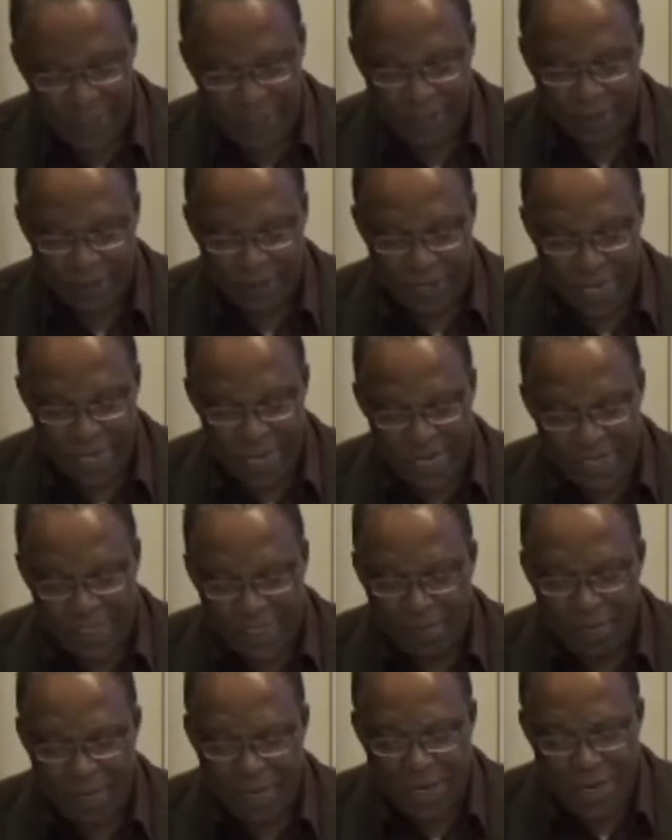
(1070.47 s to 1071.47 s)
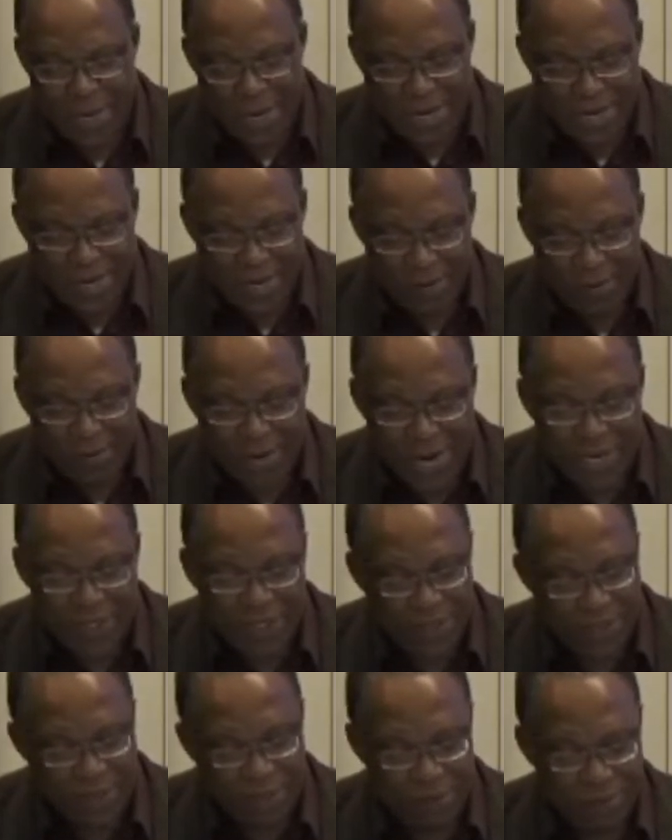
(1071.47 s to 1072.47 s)
It's something like a
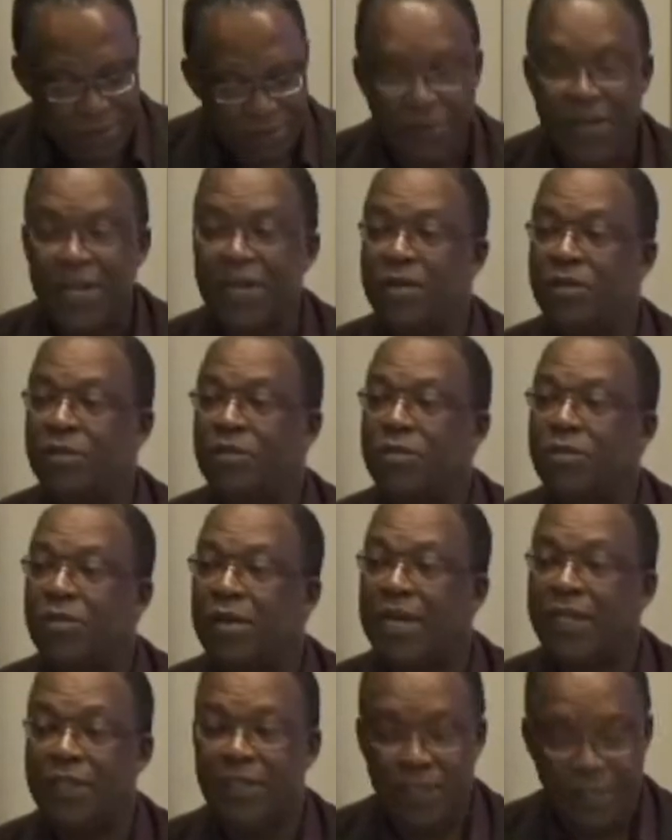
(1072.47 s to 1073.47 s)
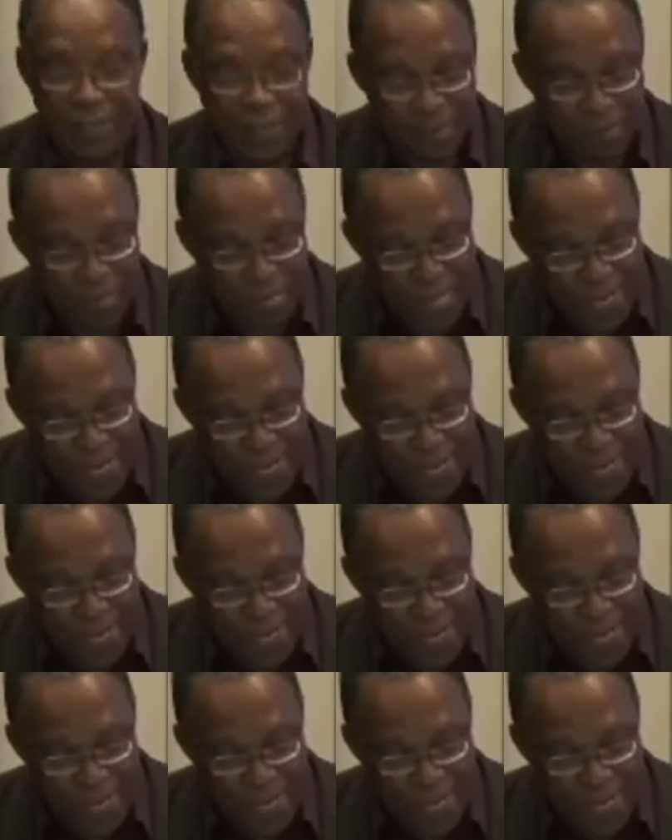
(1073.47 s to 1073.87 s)
rational reconstruction,